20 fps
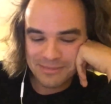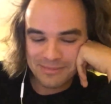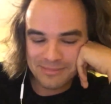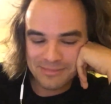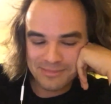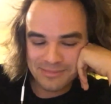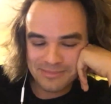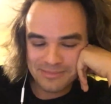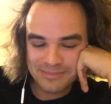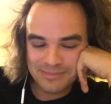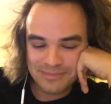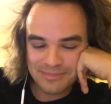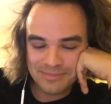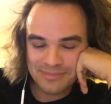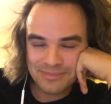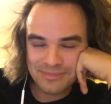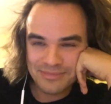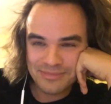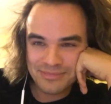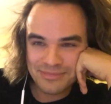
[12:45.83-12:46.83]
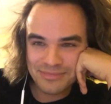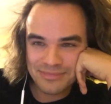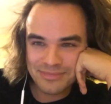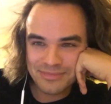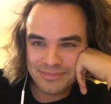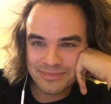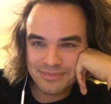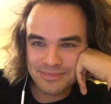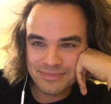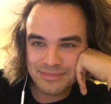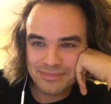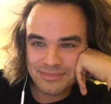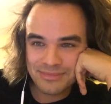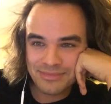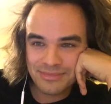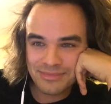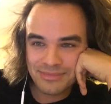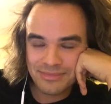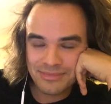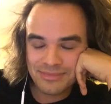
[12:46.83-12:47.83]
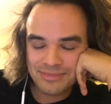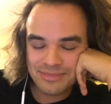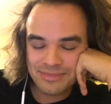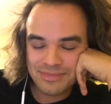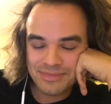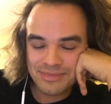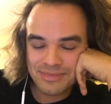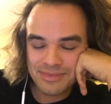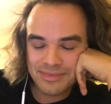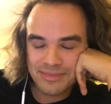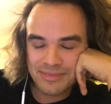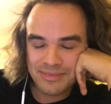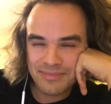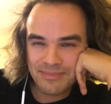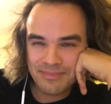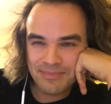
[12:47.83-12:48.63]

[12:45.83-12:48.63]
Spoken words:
No words are spoken by the person on screen.